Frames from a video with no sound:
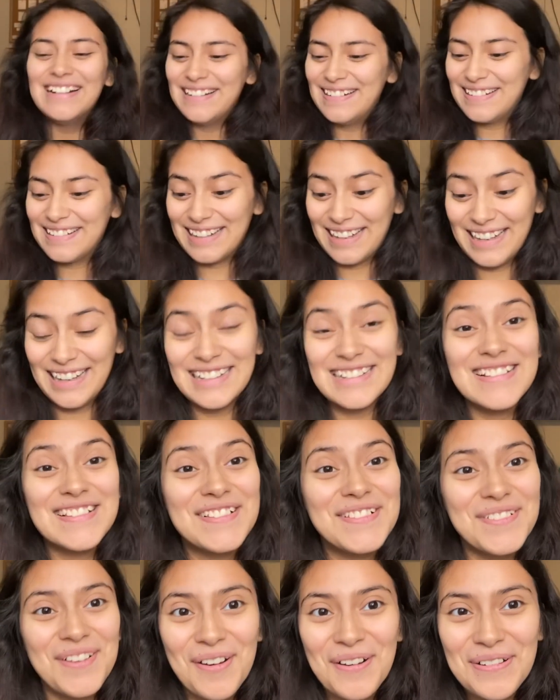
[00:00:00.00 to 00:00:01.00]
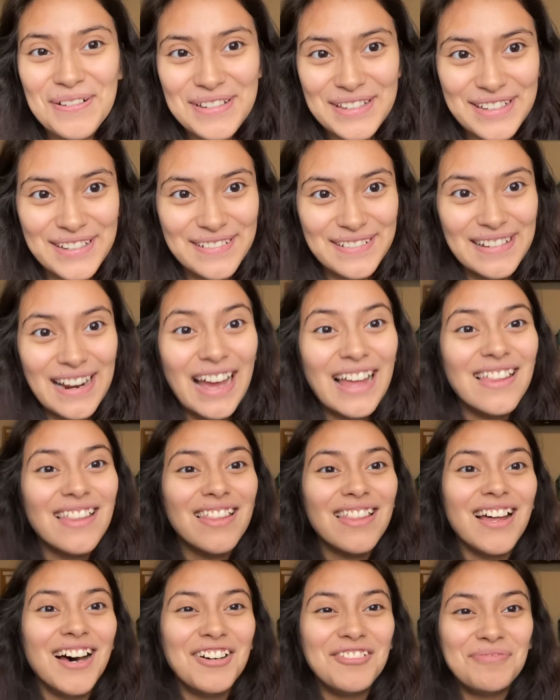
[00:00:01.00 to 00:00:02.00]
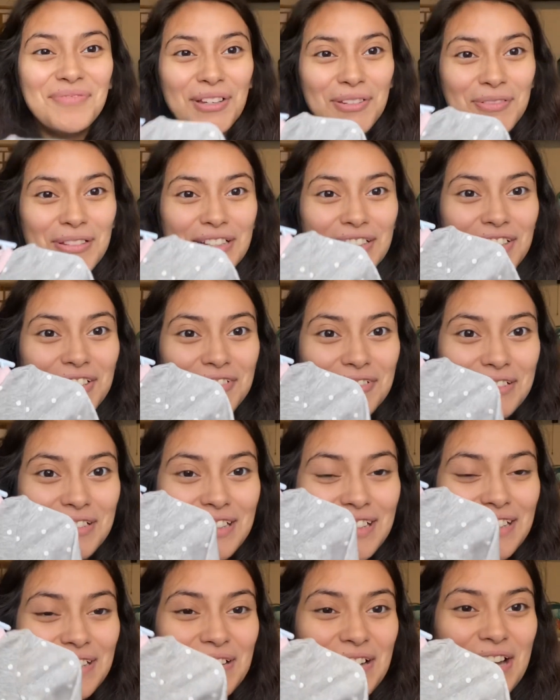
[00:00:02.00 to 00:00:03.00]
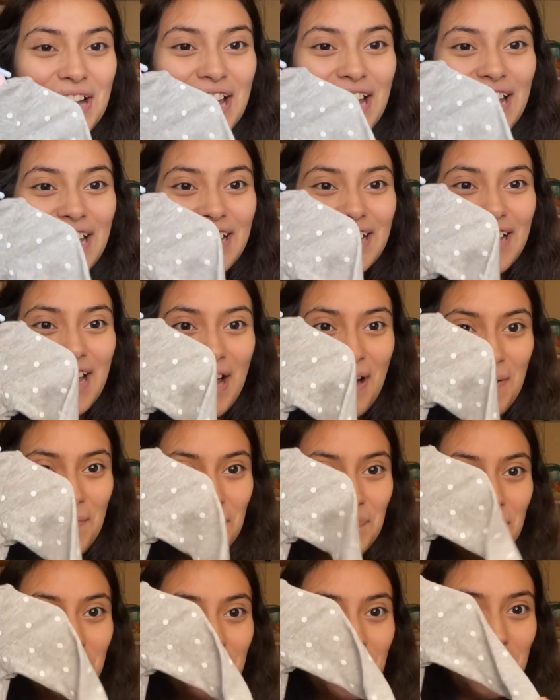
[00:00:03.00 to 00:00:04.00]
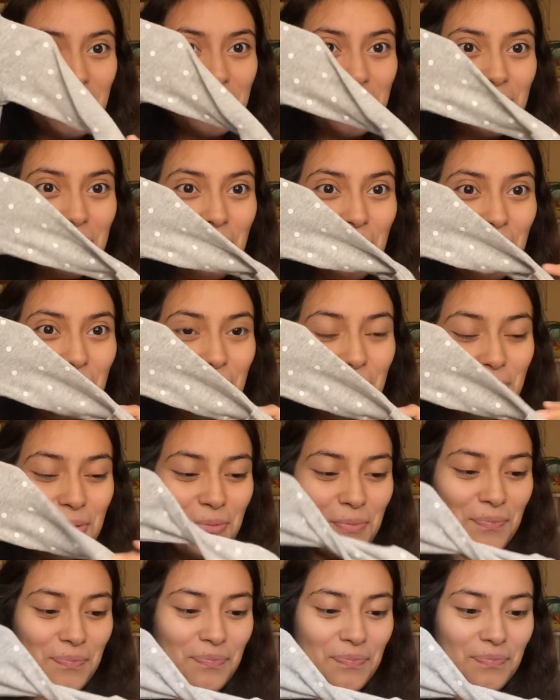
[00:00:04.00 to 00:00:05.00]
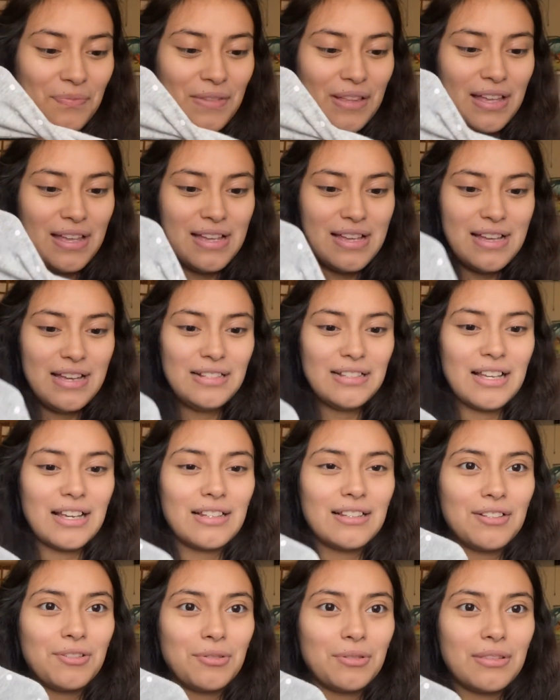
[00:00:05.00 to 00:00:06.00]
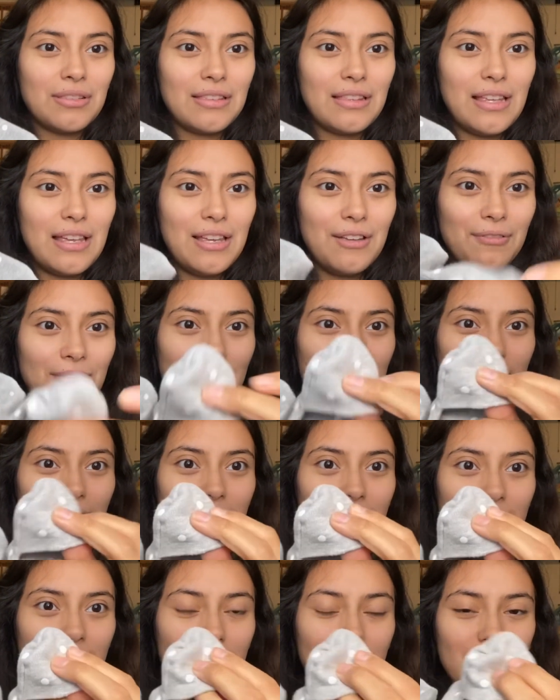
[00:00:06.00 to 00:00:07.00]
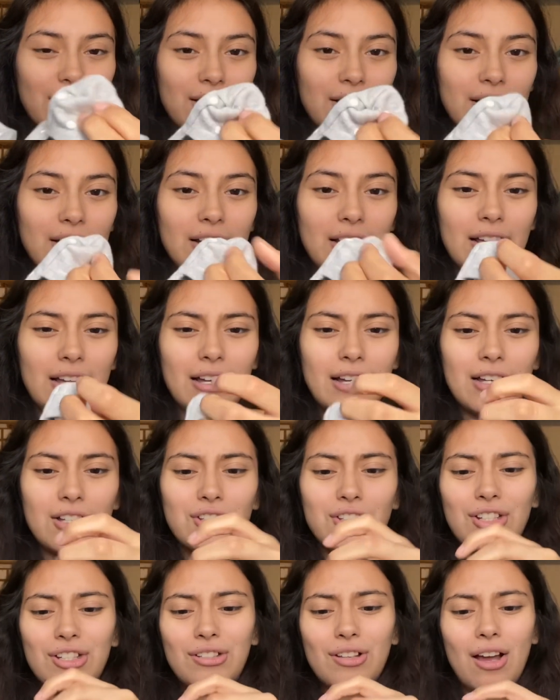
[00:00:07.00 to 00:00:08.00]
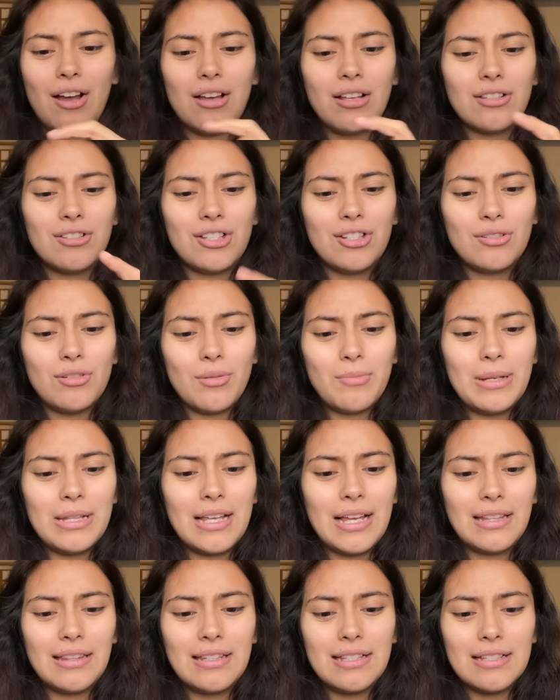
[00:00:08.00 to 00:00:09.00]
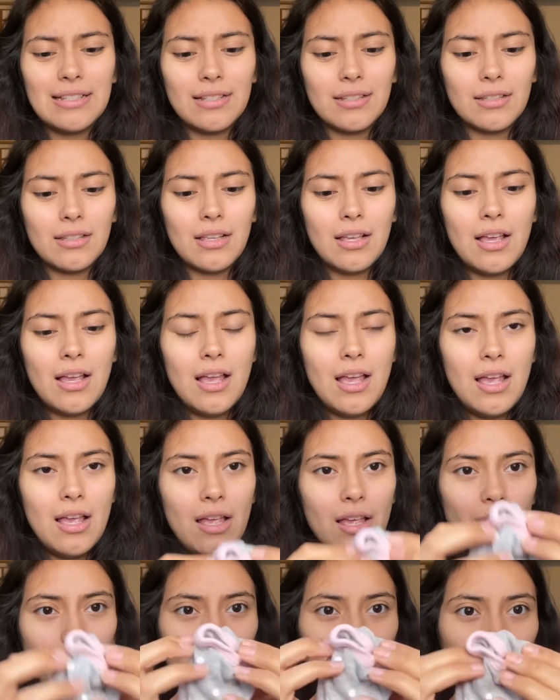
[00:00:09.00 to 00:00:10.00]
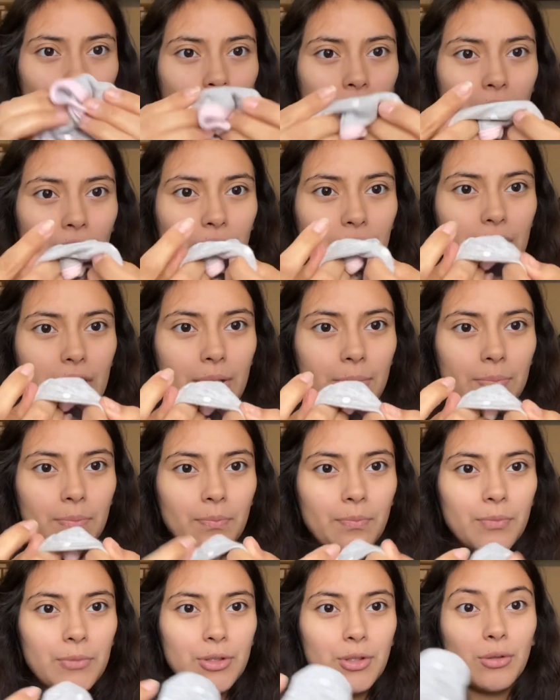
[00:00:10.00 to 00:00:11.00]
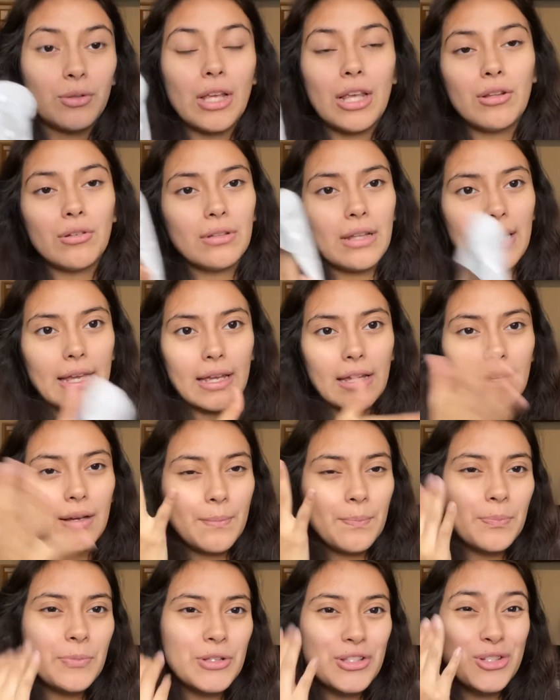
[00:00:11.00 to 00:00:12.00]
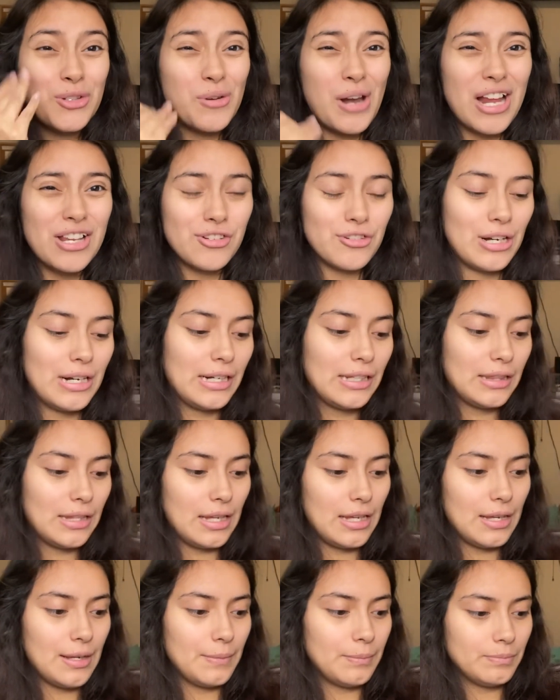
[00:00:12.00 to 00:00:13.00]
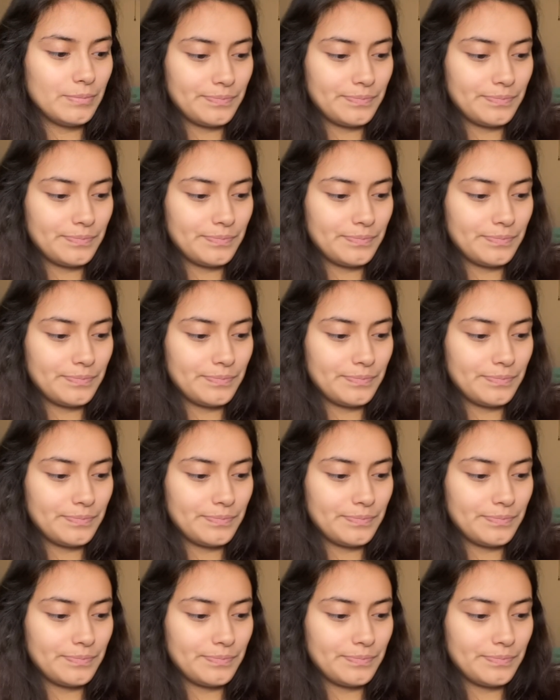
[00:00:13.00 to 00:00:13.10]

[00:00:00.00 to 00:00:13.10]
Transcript: Okay, it's so cute. I love baby clothes. And yeah, so it's like a little thing right here. Uh, she, she told me that this is if to cover up so they don't like scratch or anything.